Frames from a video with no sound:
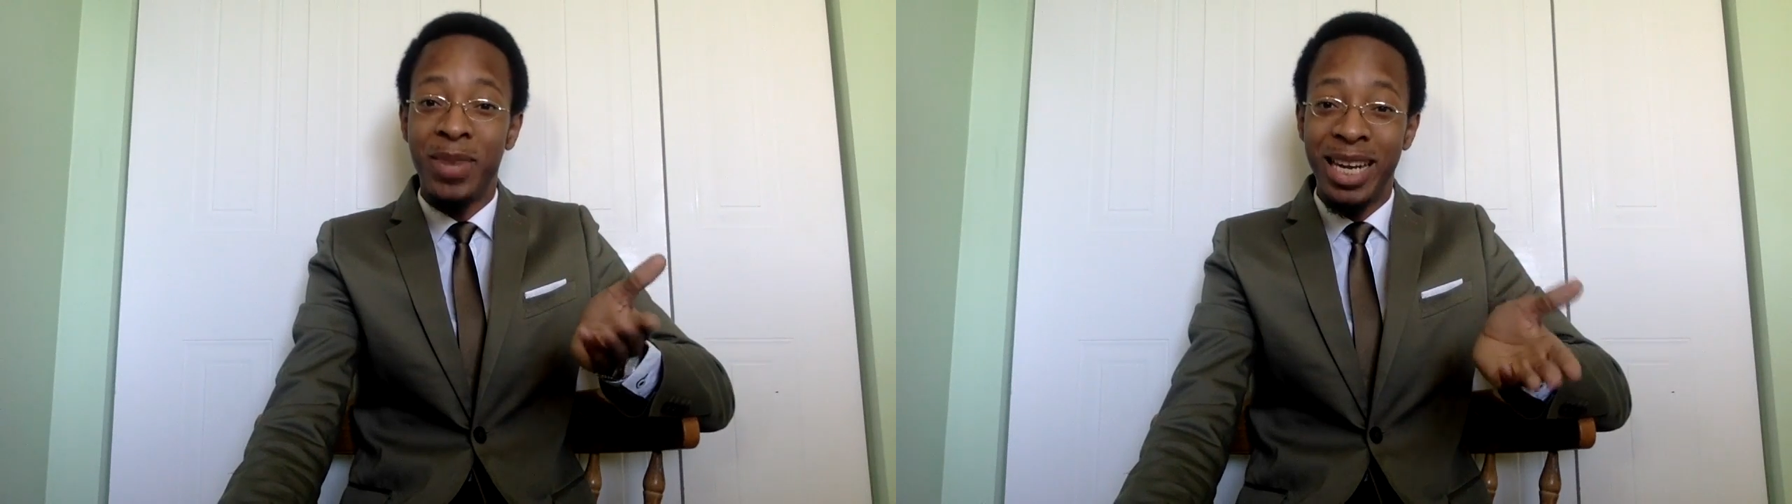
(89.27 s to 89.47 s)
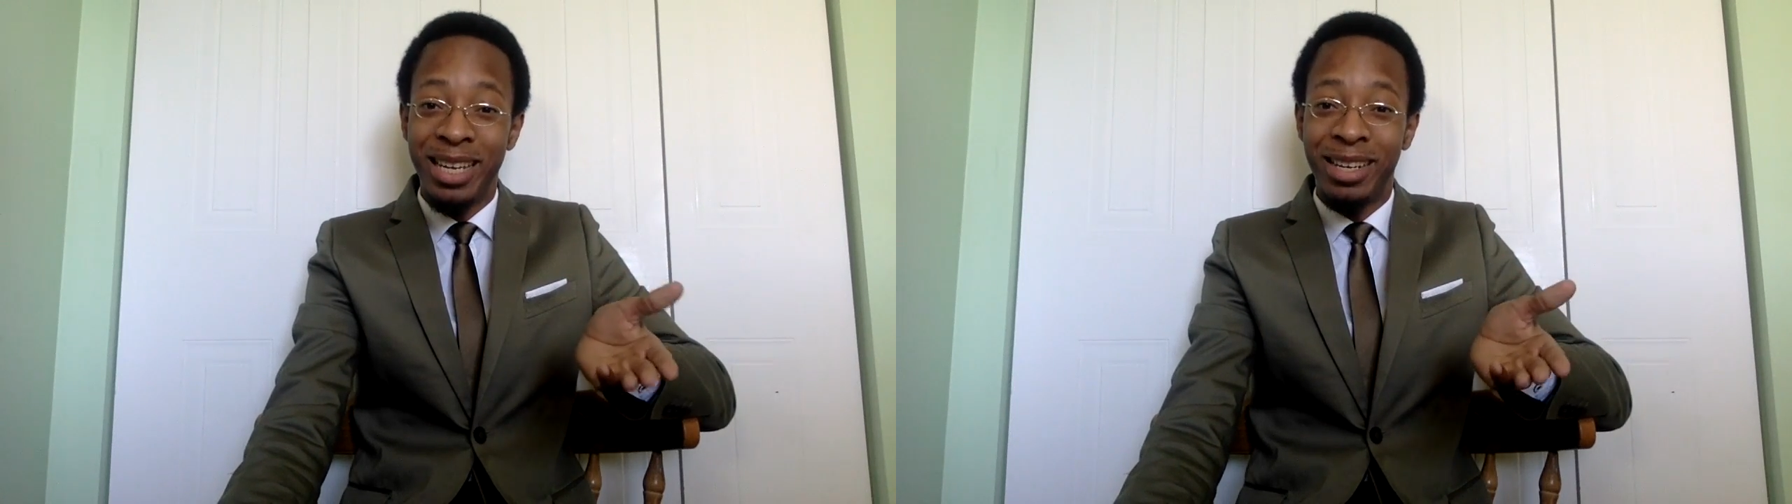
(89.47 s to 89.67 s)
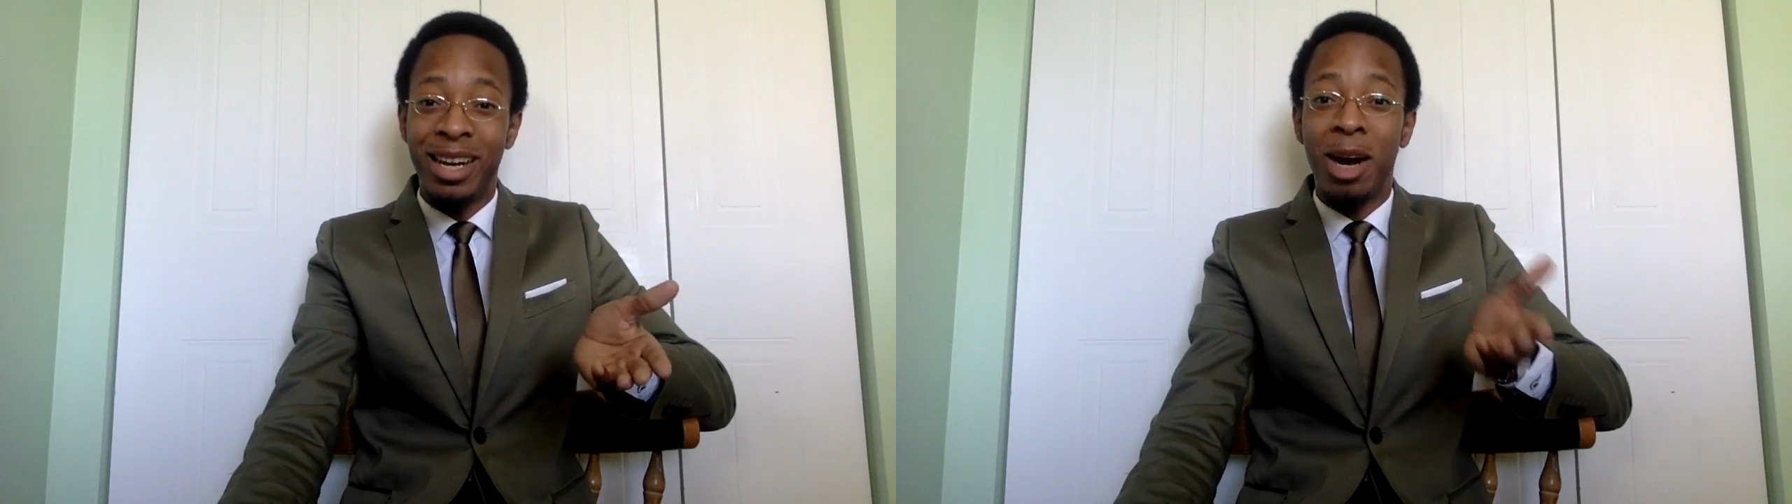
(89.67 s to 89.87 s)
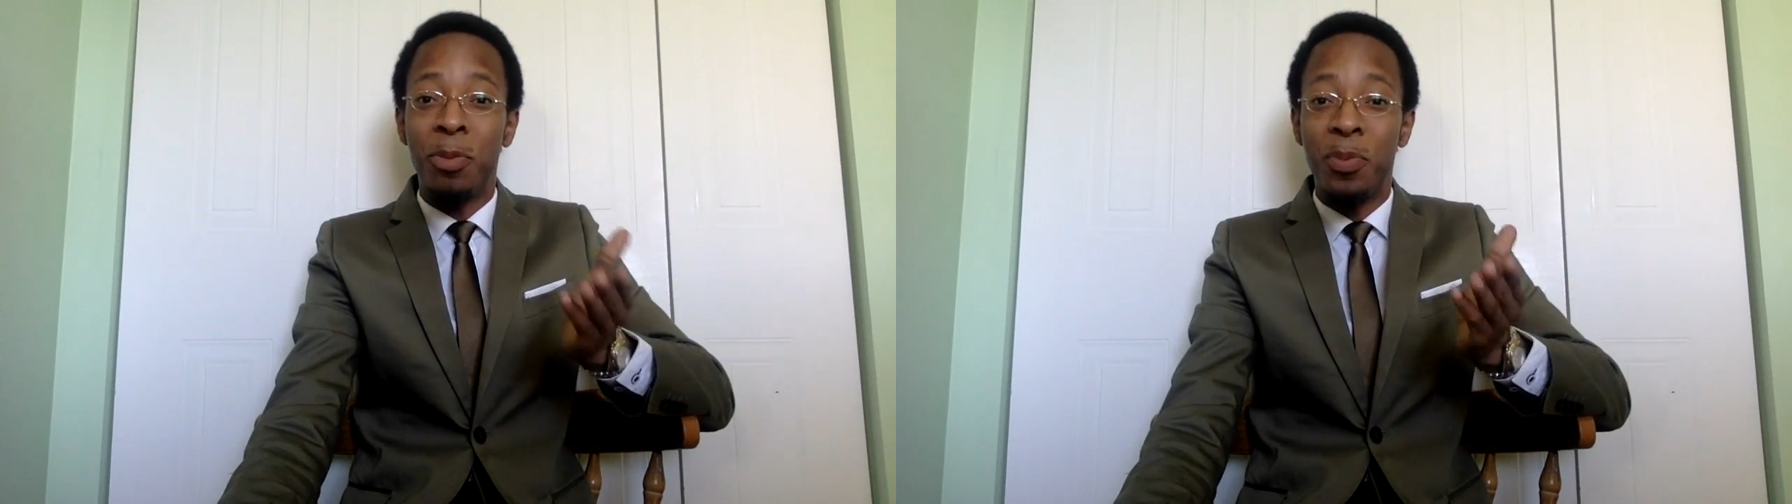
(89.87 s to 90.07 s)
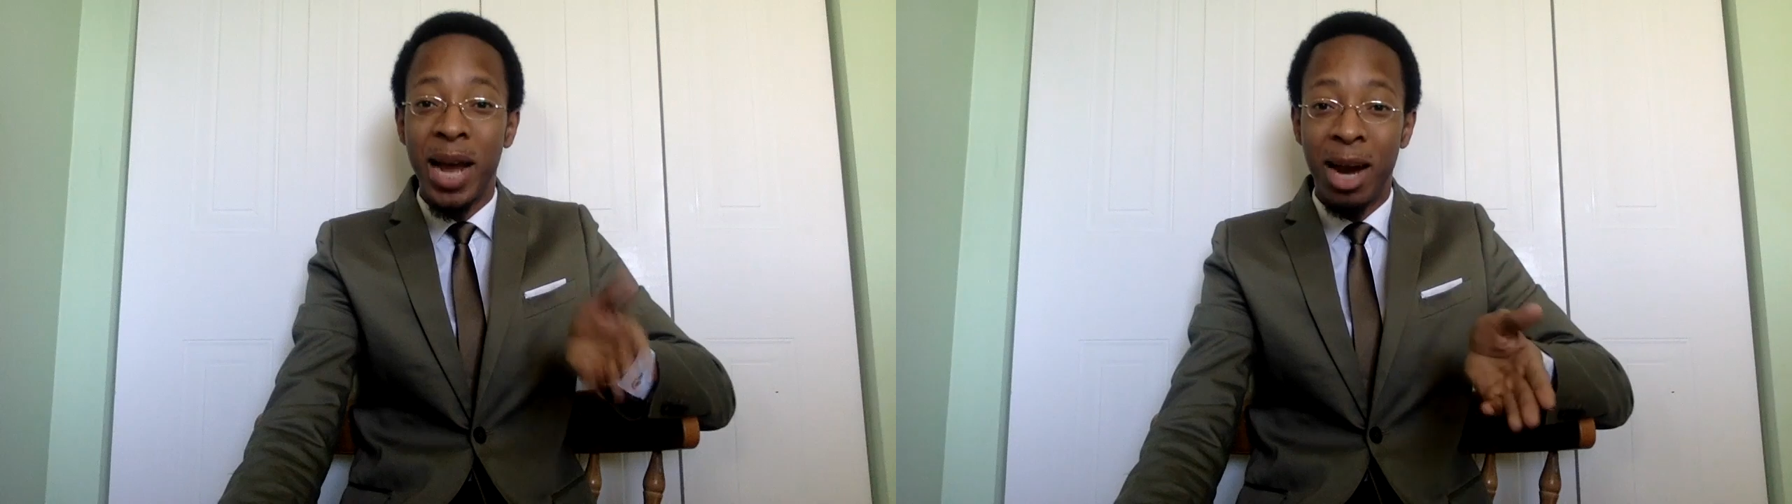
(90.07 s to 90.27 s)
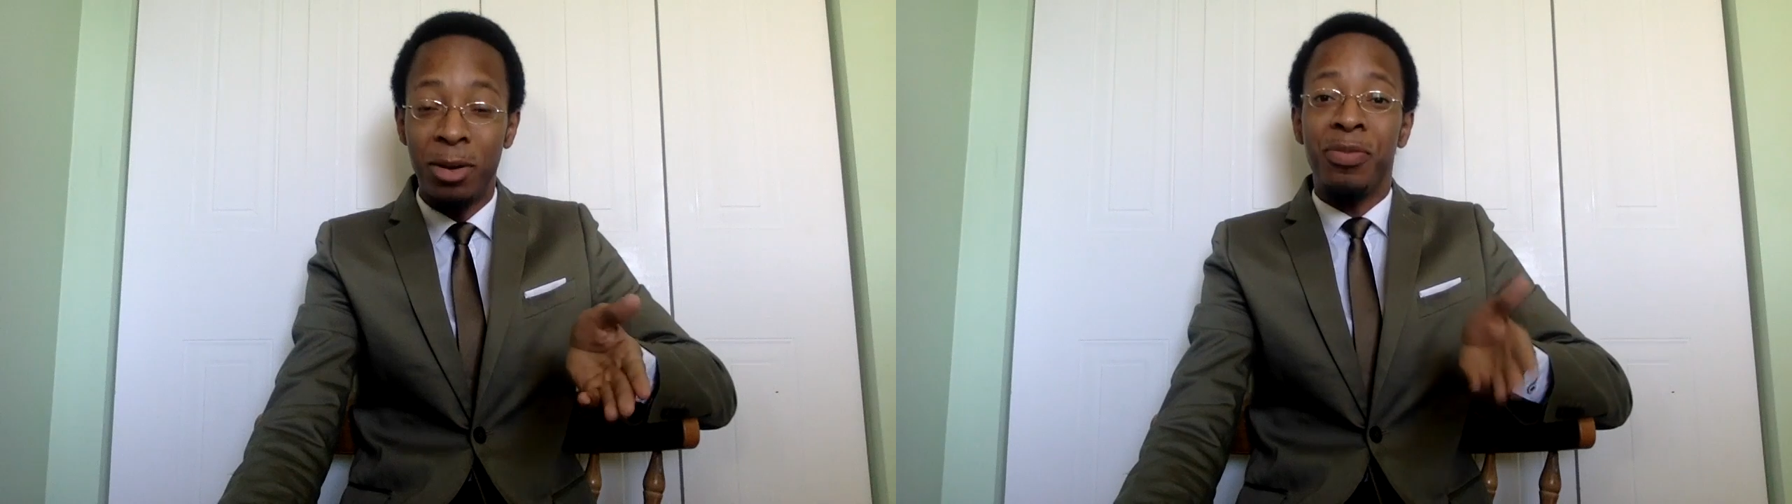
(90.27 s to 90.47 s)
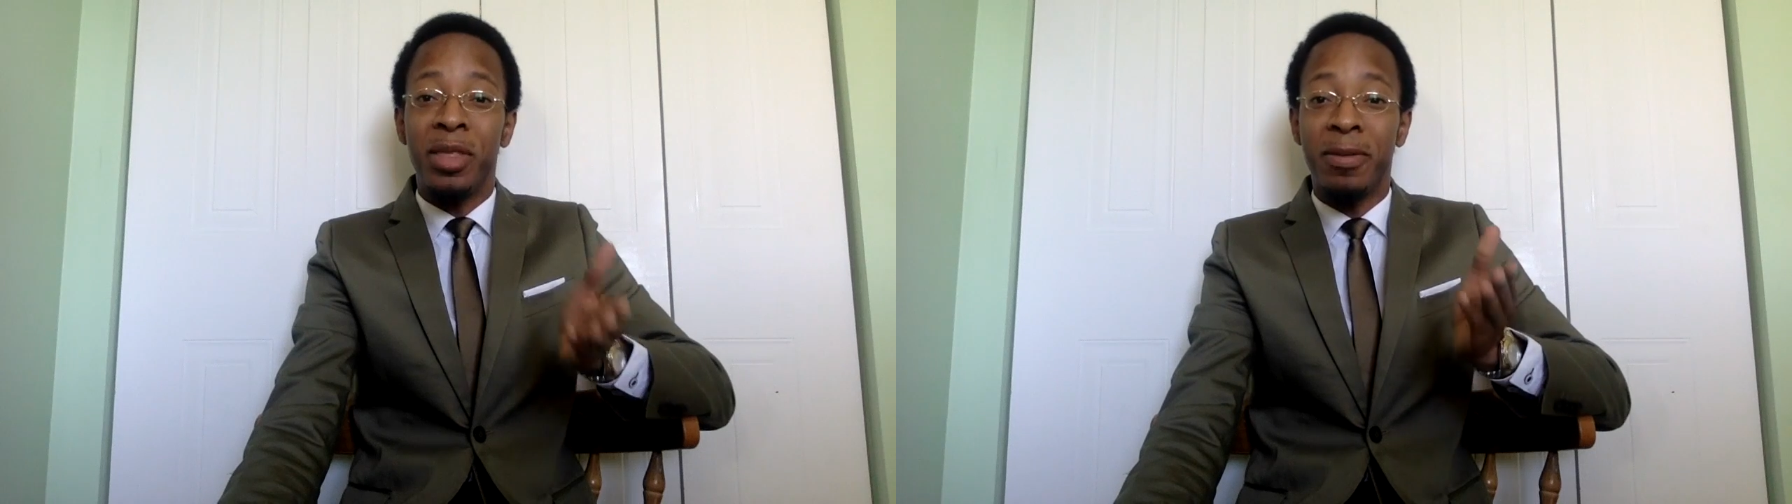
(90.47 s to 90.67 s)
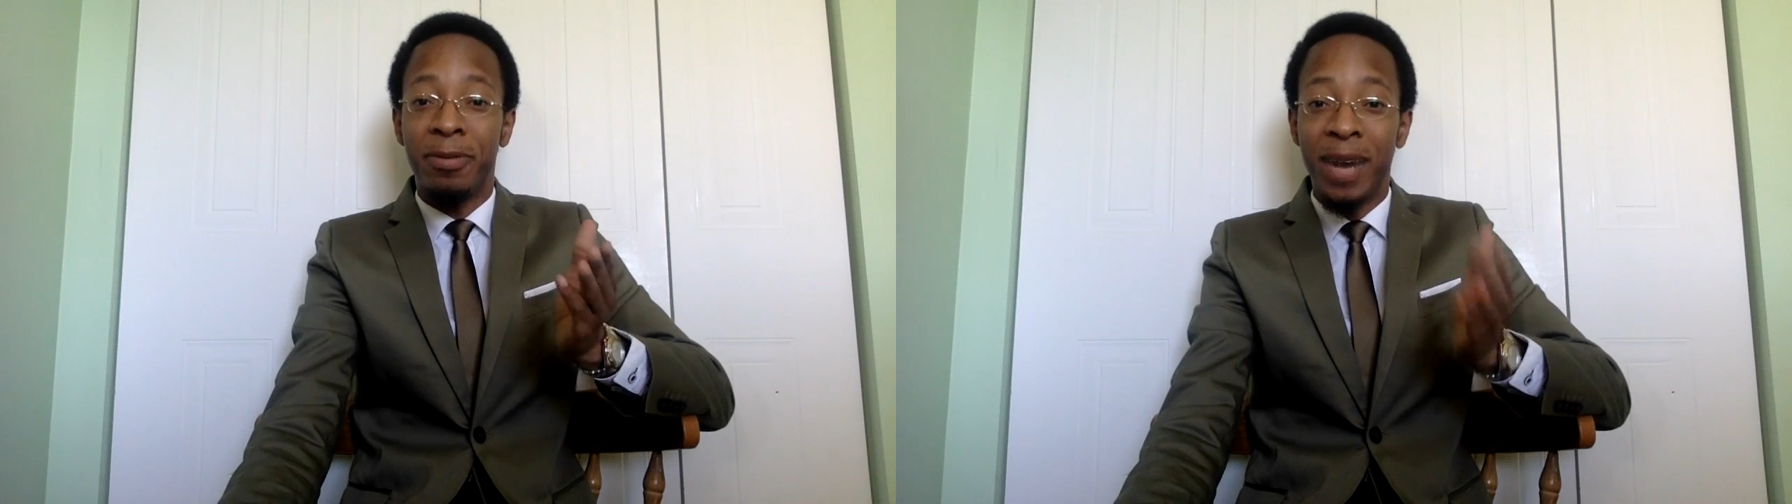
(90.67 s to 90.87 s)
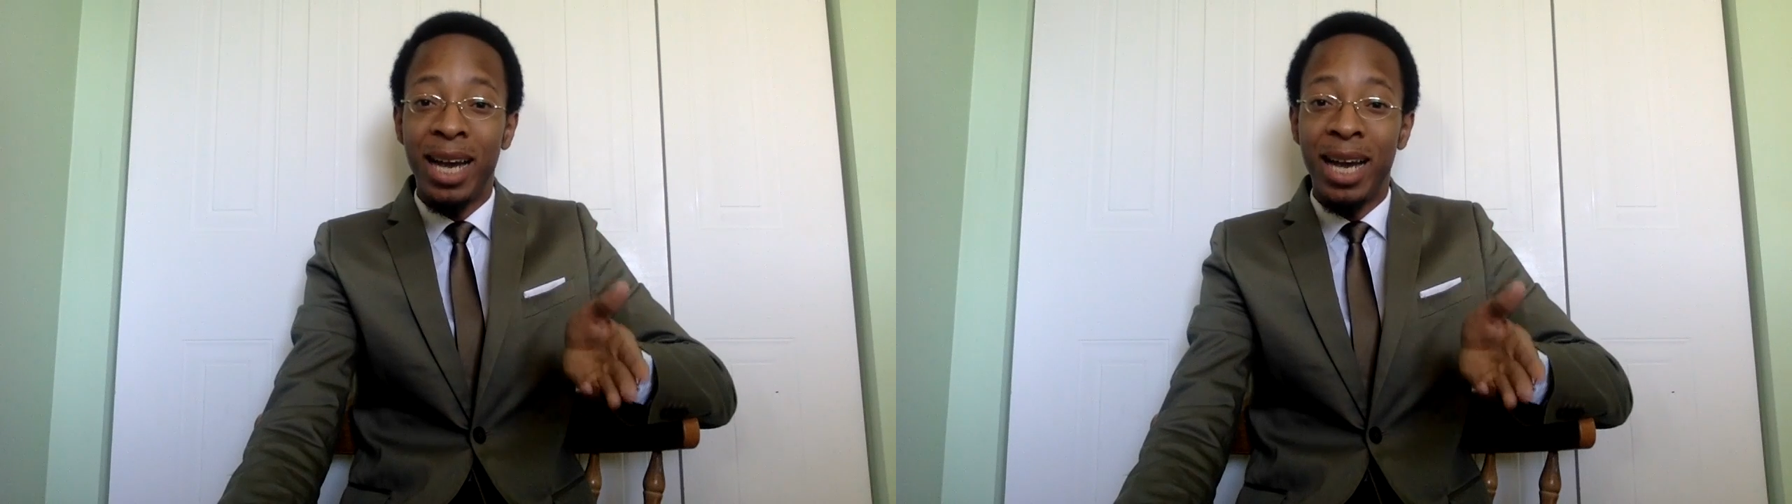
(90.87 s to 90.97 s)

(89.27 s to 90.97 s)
media about the